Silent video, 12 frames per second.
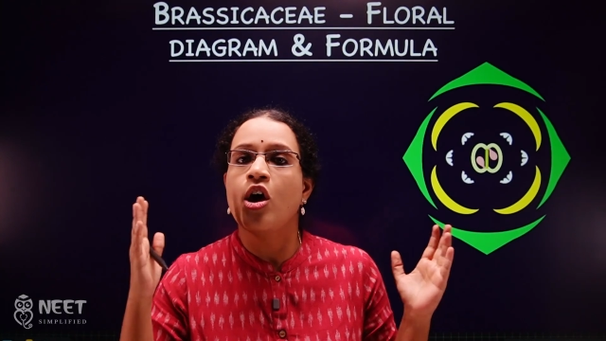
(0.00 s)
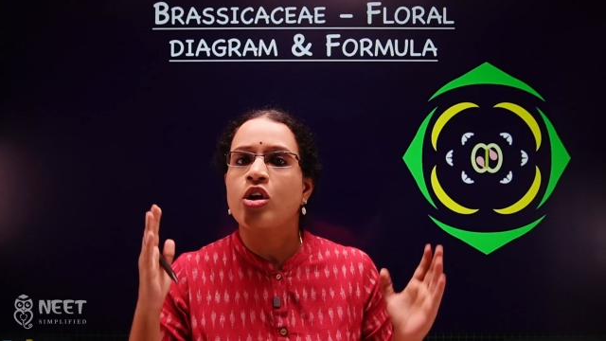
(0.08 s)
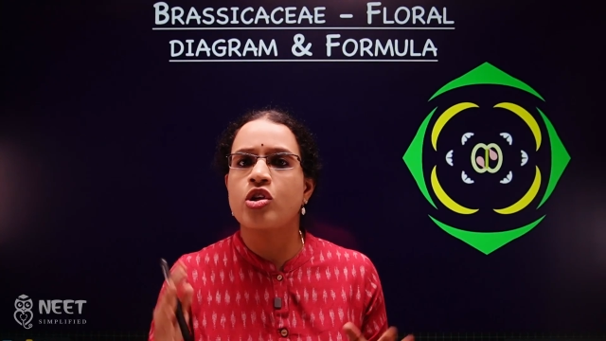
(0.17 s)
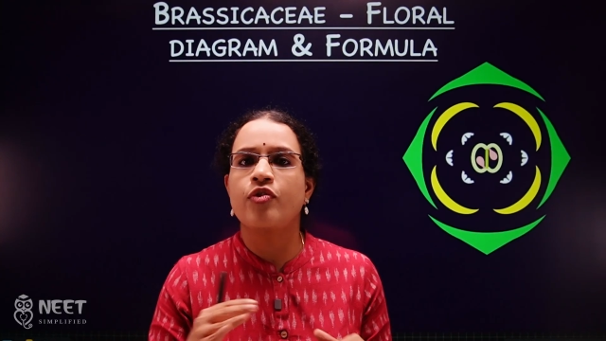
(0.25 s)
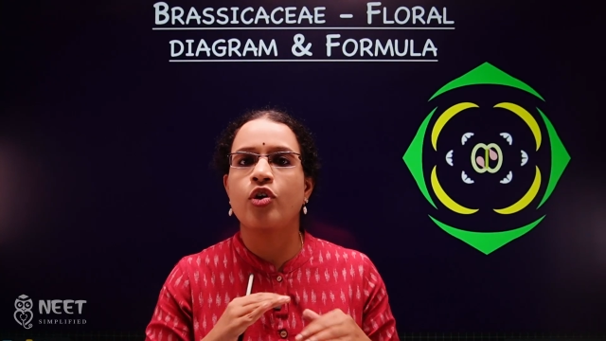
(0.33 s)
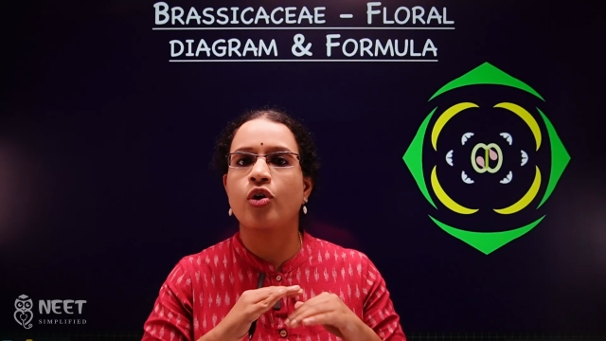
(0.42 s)

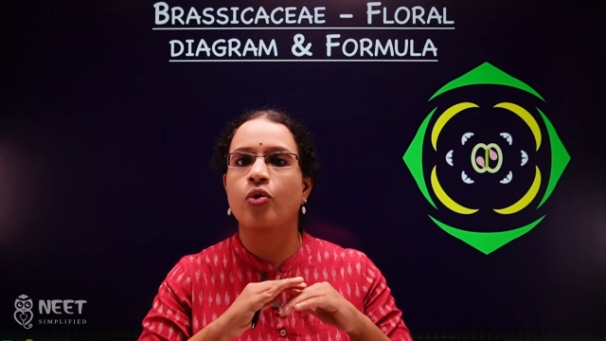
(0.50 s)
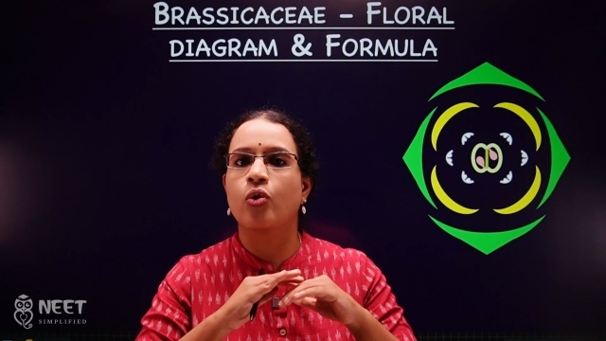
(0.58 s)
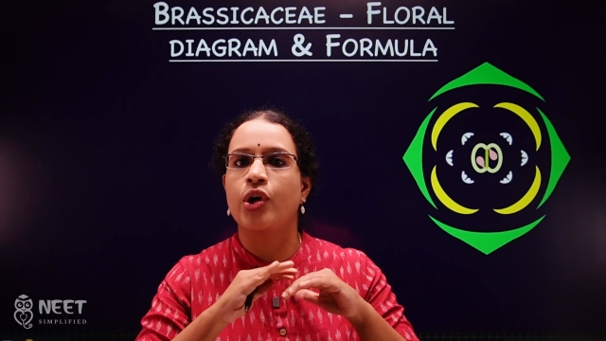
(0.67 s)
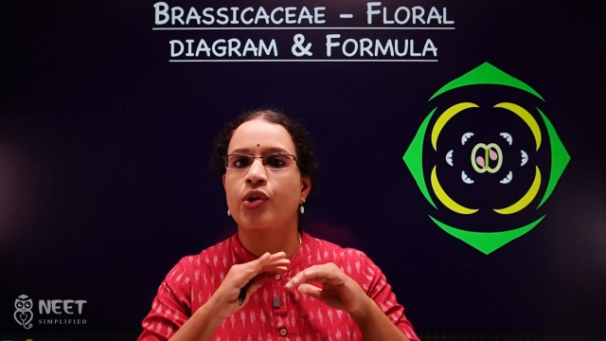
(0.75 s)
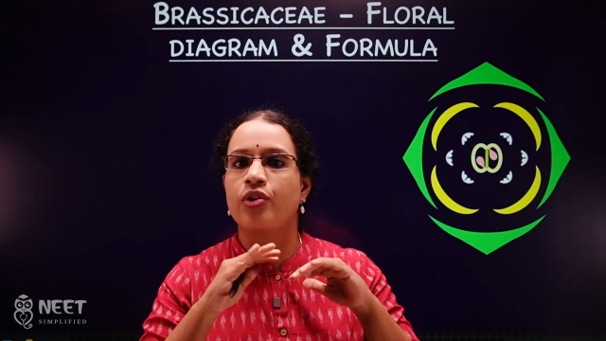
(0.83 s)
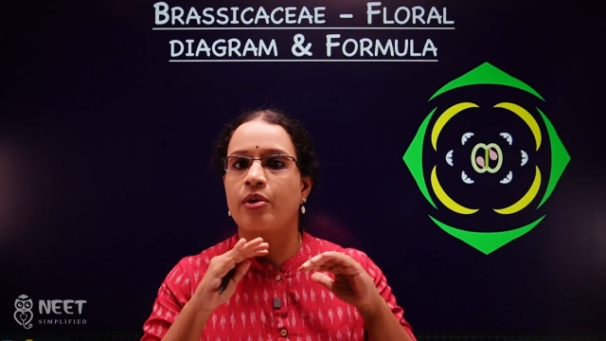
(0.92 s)
so we're not
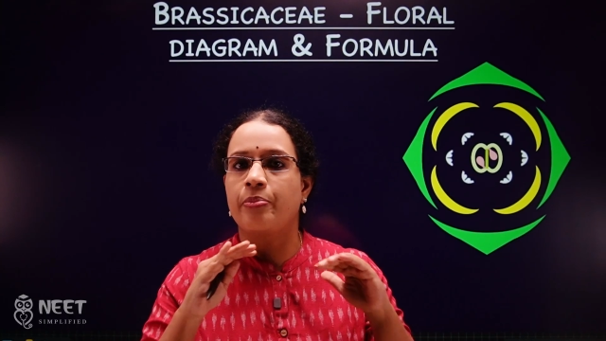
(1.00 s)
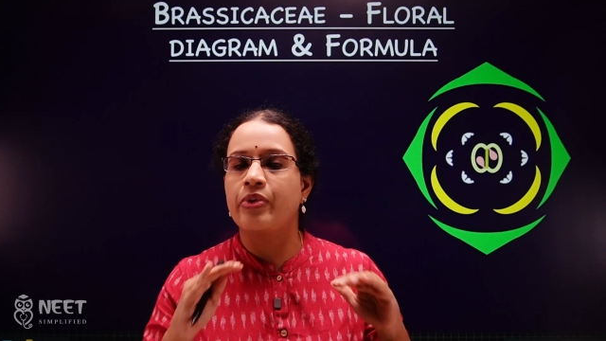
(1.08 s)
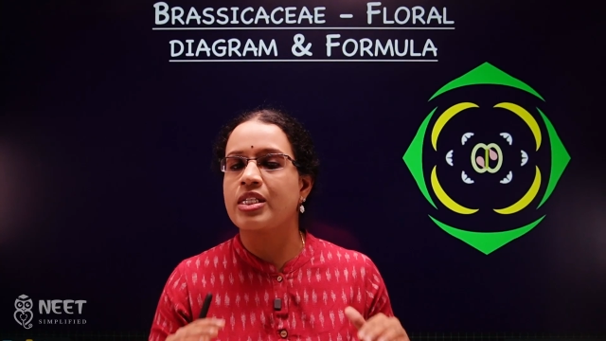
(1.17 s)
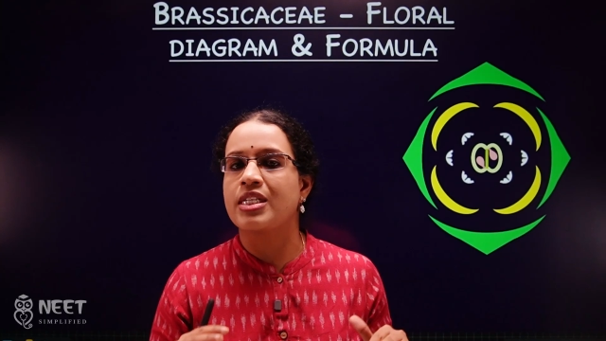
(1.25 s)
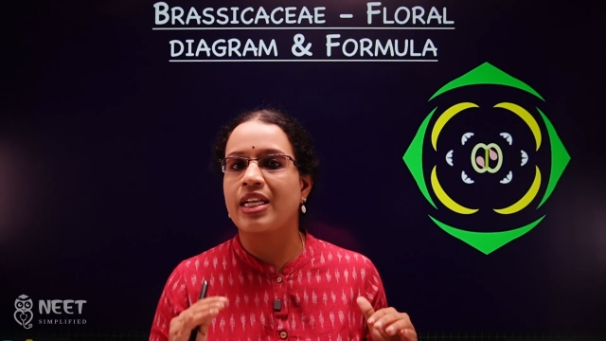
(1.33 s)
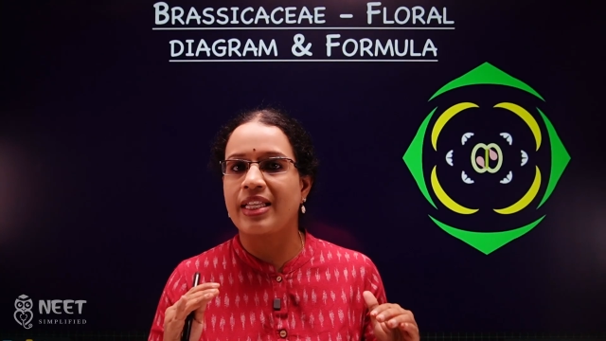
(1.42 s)
going to
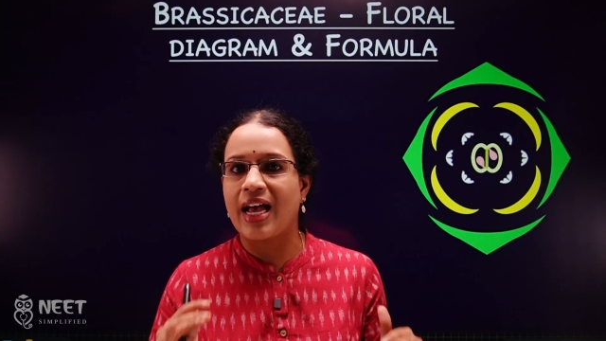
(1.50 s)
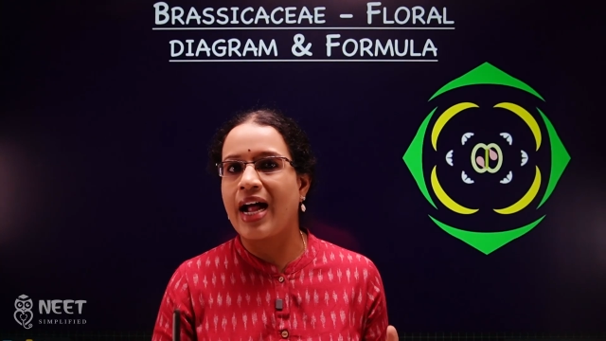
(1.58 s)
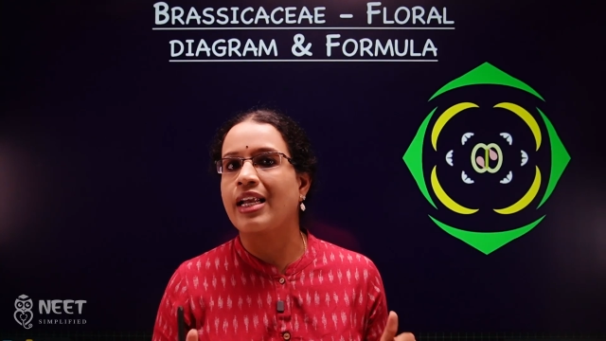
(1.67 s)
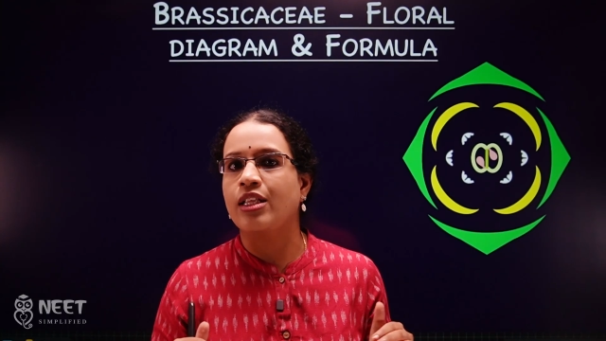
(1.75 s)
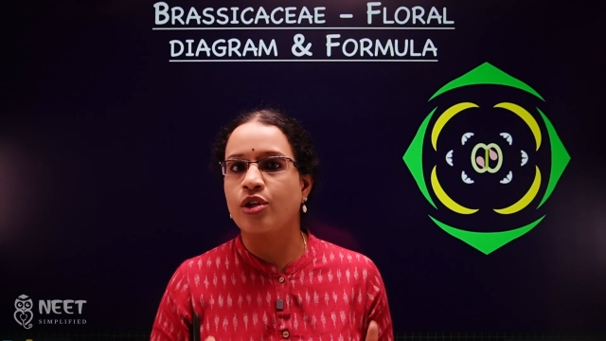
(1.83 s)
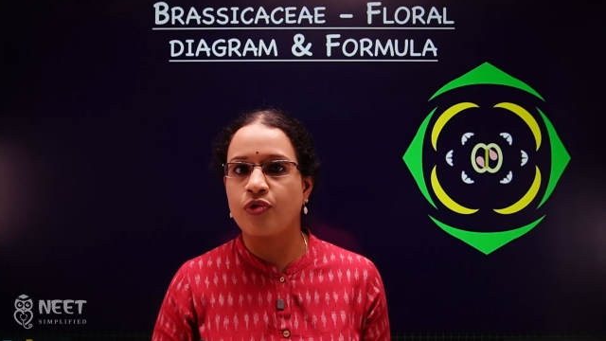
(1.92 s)
represent
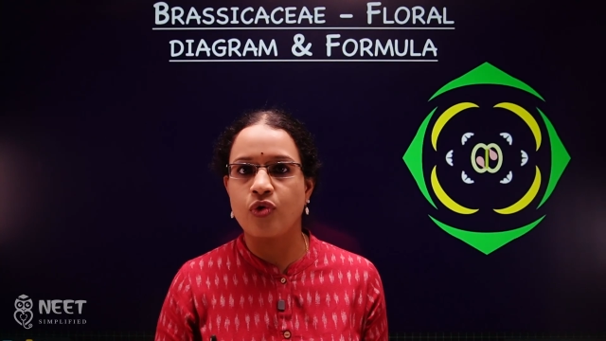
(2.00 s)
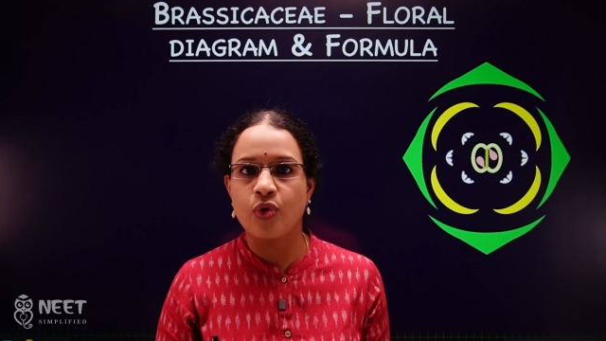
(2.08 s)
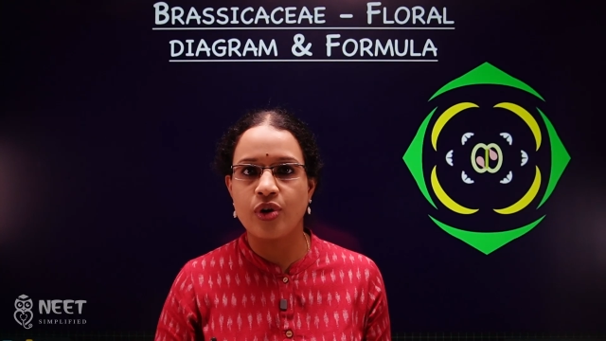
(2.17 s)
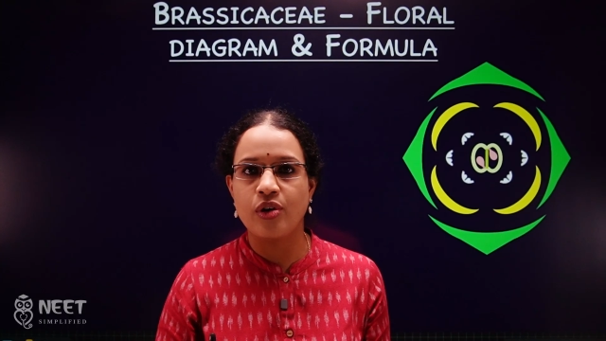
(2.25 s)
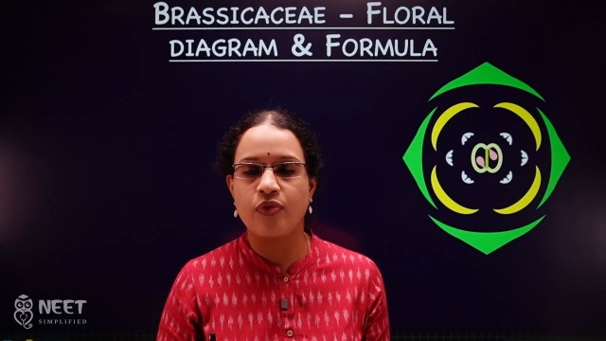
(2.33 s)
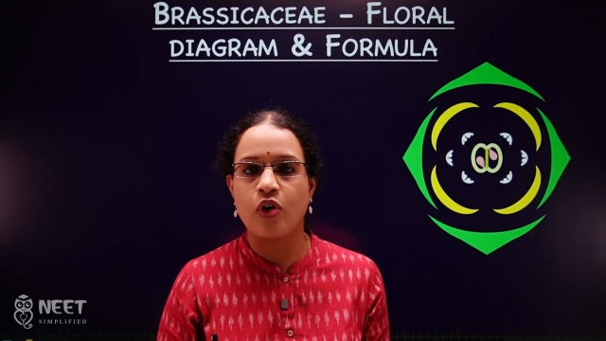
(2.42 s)
that in the
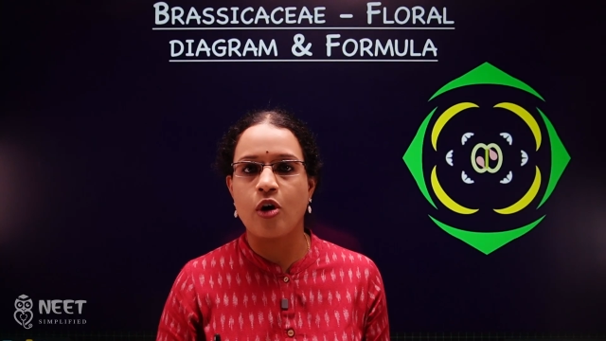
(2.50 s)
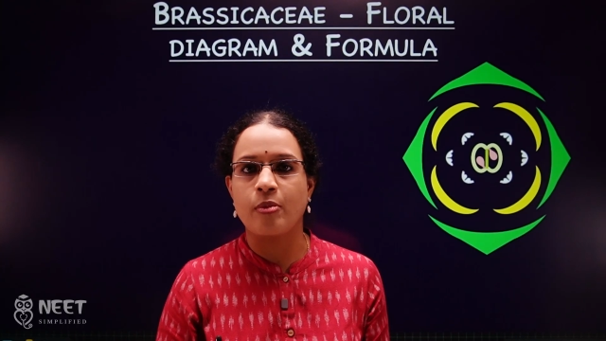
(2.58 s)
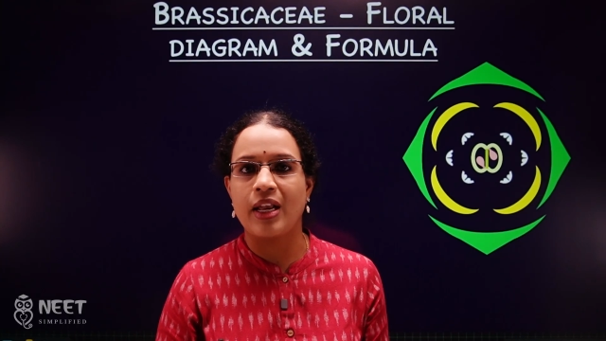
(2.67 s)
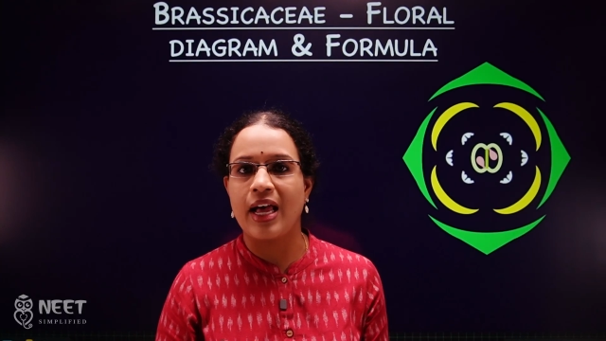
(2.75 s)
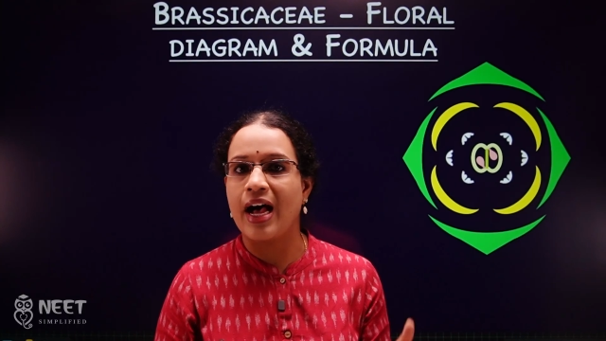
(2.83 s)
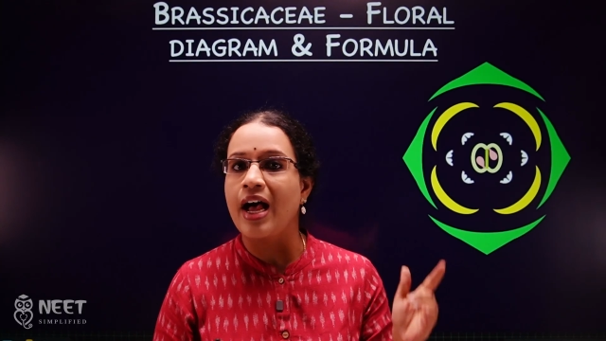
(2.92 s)
floral
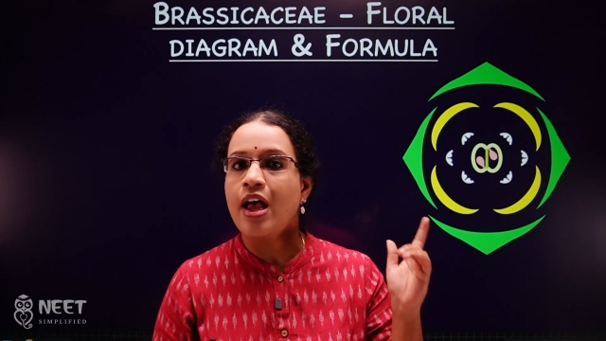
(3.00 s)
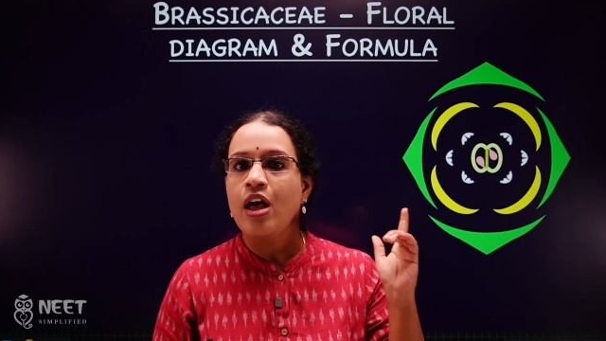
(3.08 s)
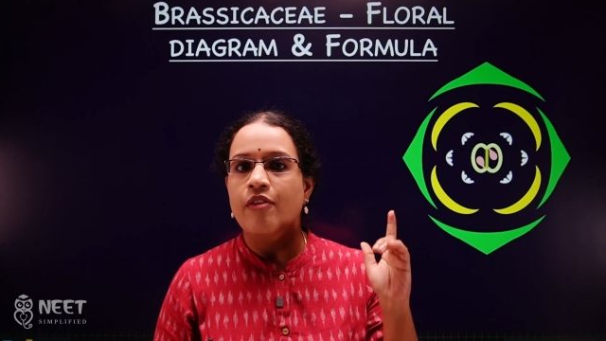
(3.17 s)
formula.